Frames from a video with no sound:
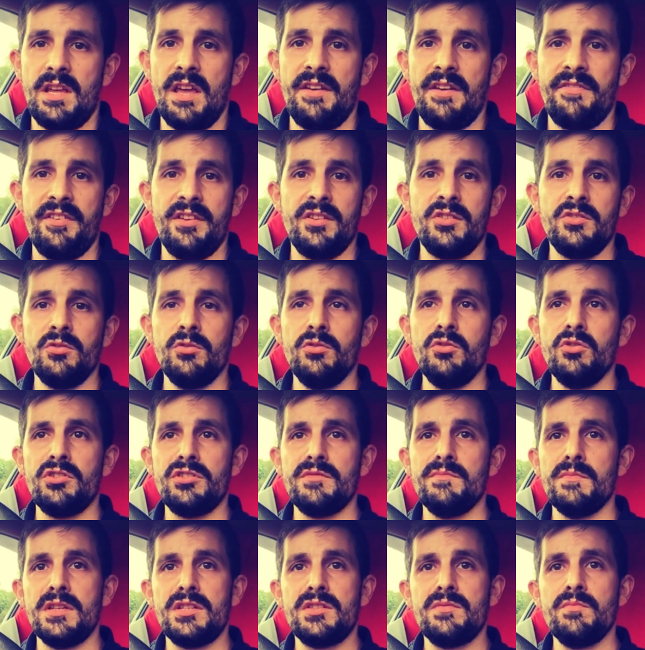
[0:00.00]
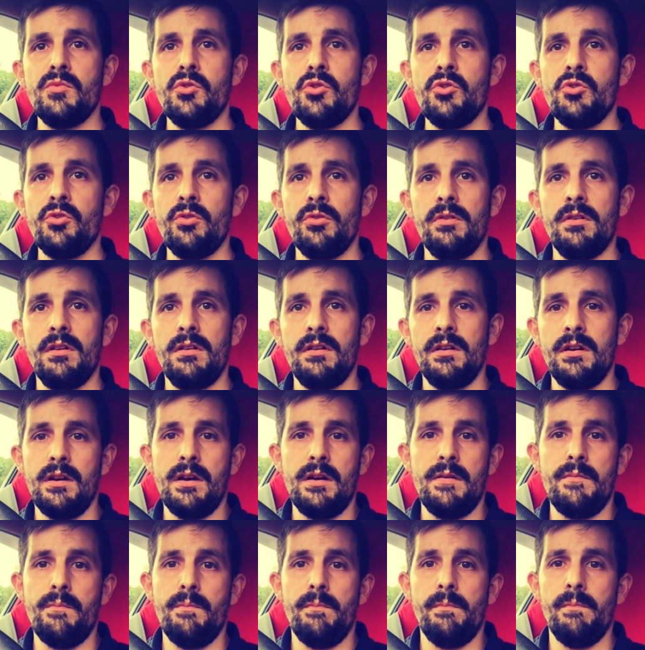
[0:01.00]
FN2 looks much more
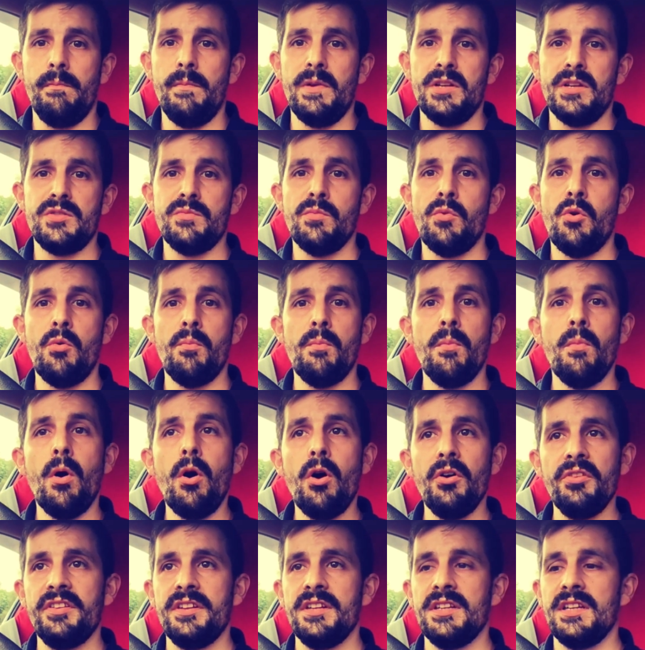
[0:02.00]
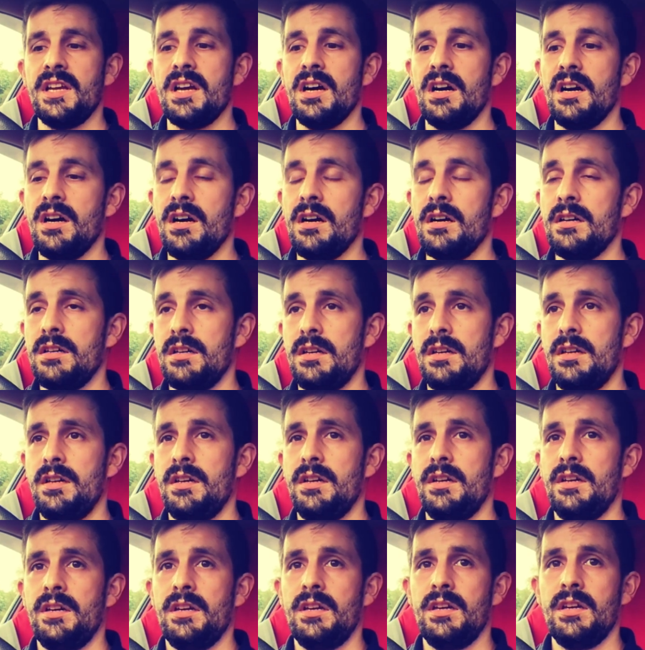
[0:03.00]
modern car.
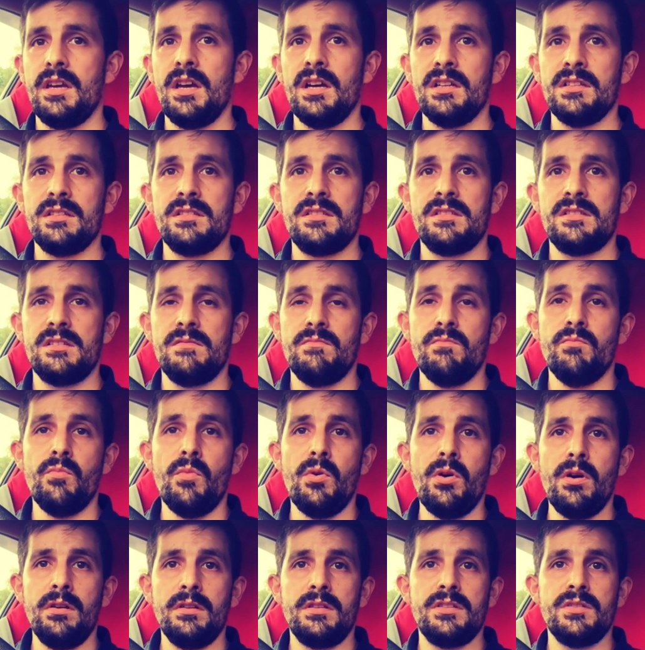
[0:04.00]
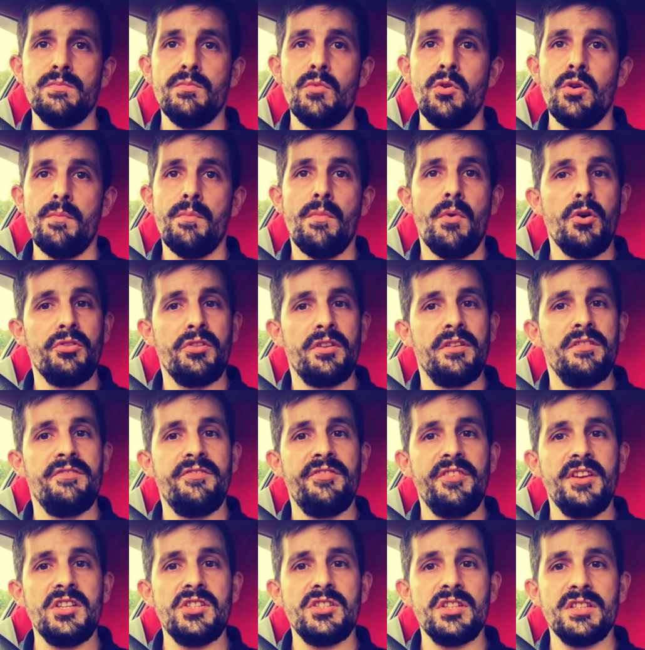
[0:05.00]
It got much more modern
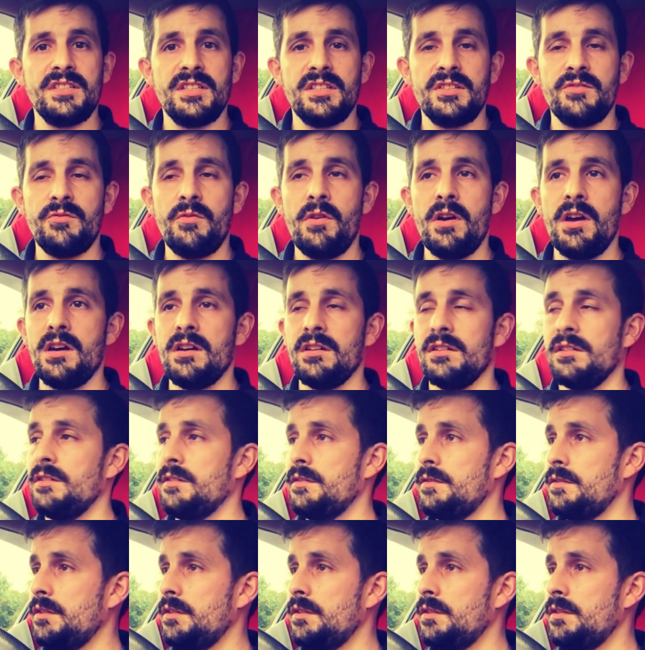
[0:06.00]
features as well.